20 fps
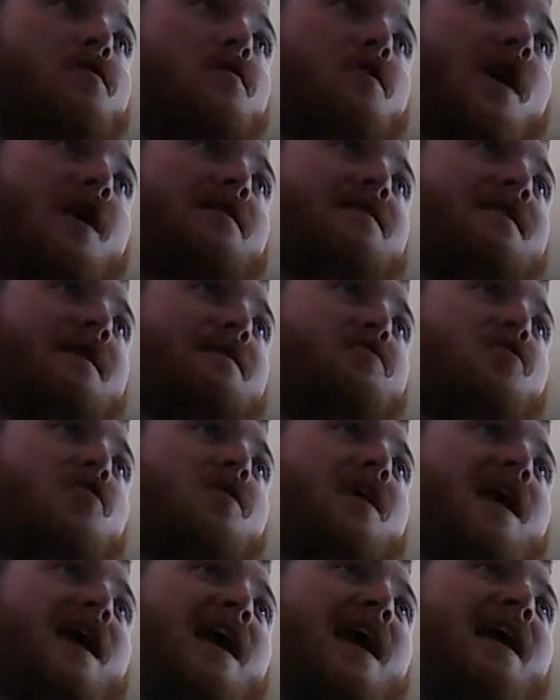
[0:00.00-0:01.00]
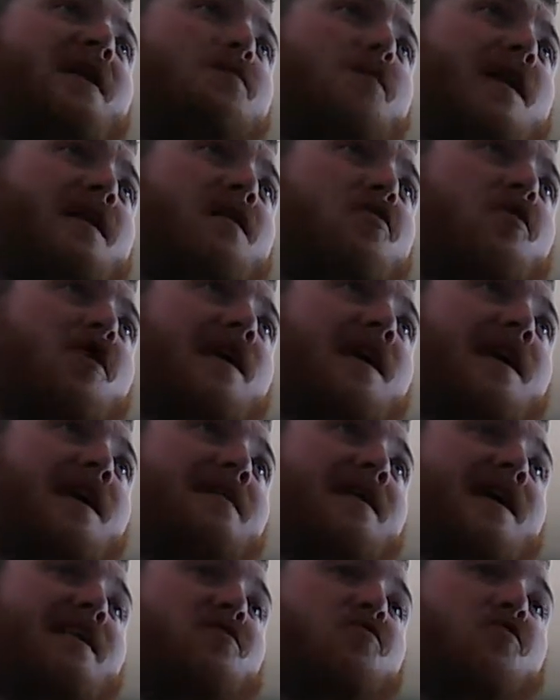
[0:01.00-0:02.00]
Mountain temperature, 81
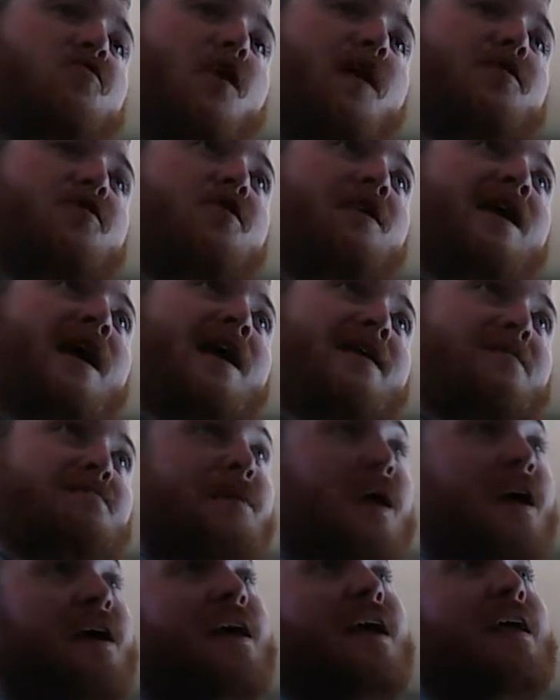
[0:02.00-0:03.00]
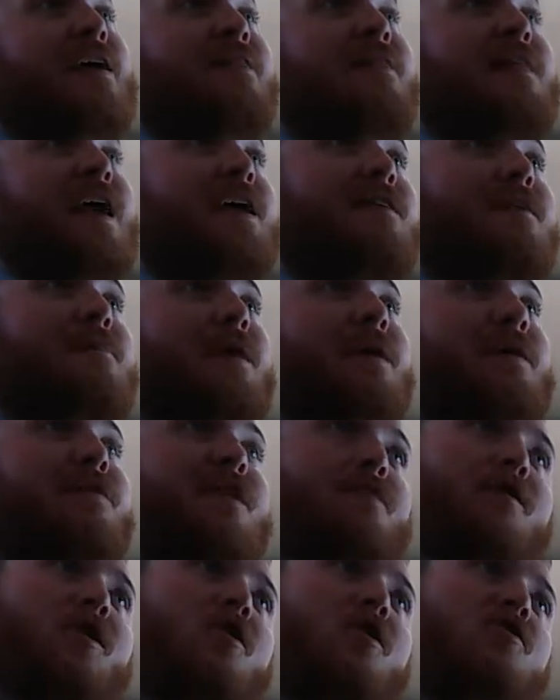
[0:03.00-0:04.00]
degrees at 12:38. That's going to be it for
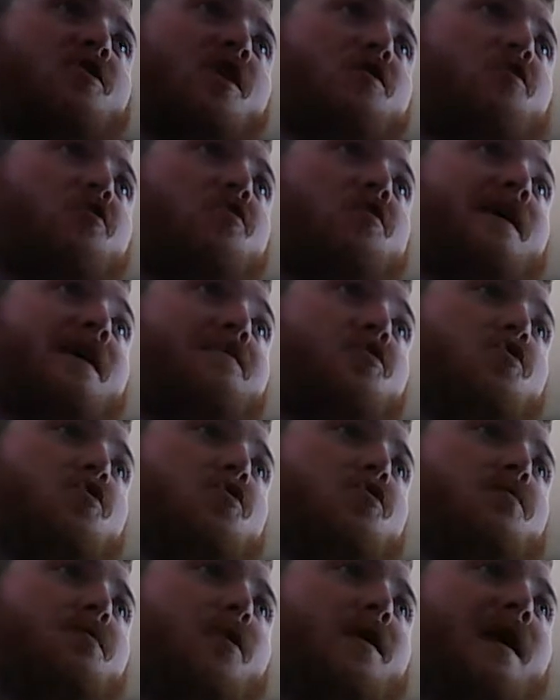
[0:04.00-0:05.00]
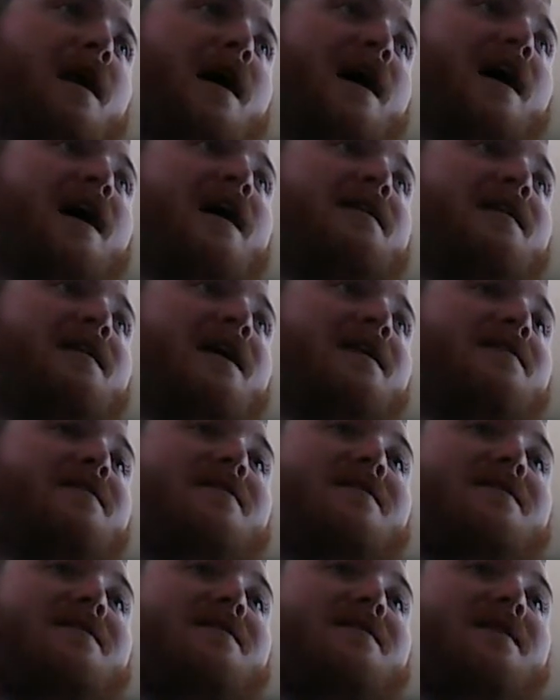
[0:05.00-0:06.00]
the Peter Channel News Afternoon Report on
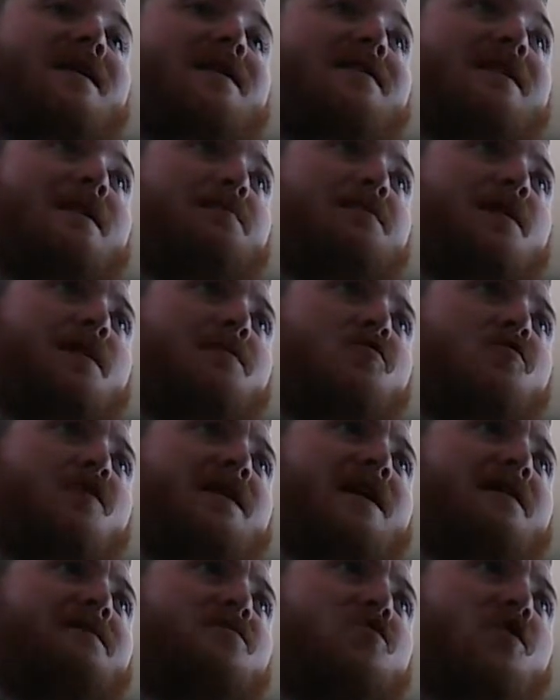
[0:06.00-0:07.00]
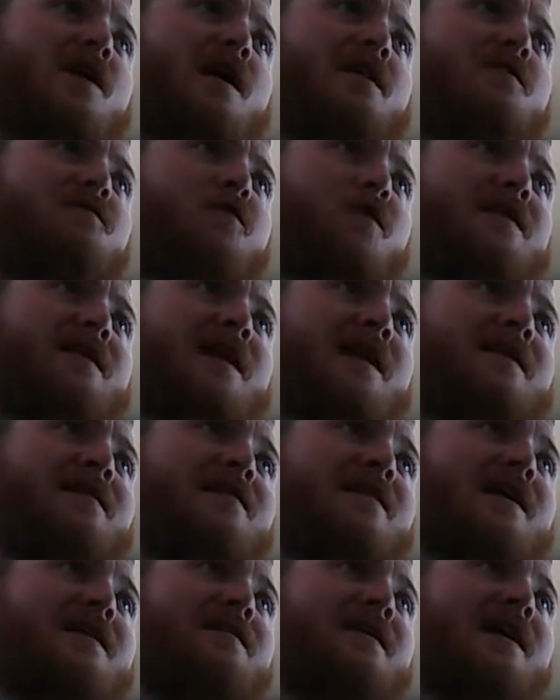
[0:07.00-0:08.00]
this September 28th, 2014, on
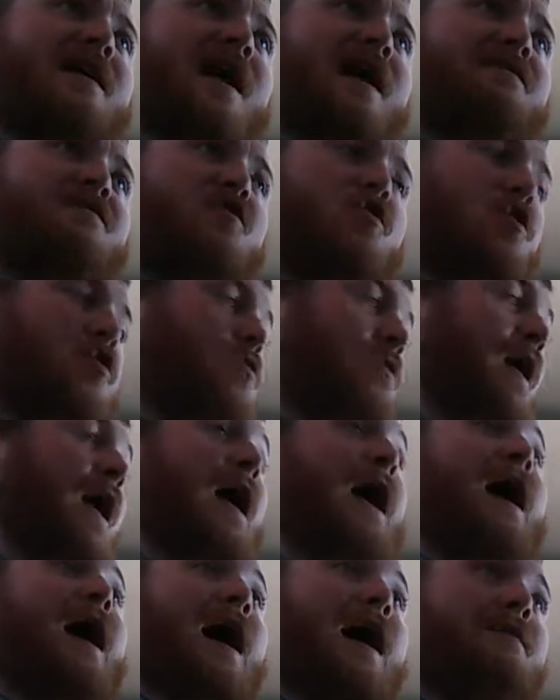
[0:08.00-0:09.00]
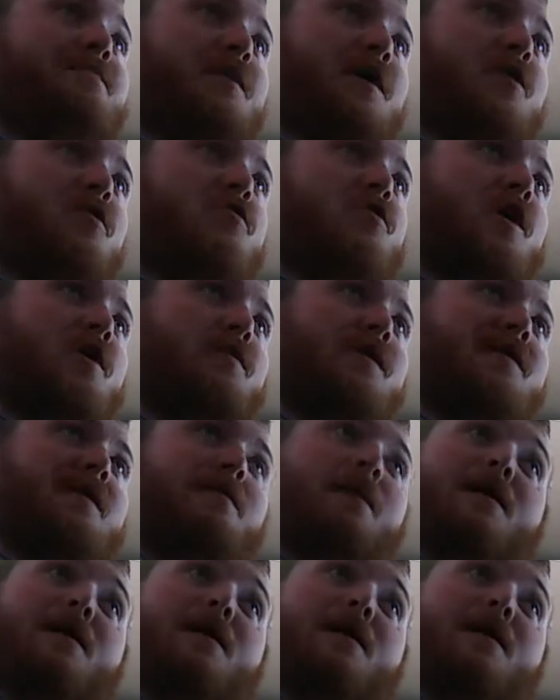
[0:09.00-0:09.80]
Sunday afternoon. I'm Peter J. Wissey.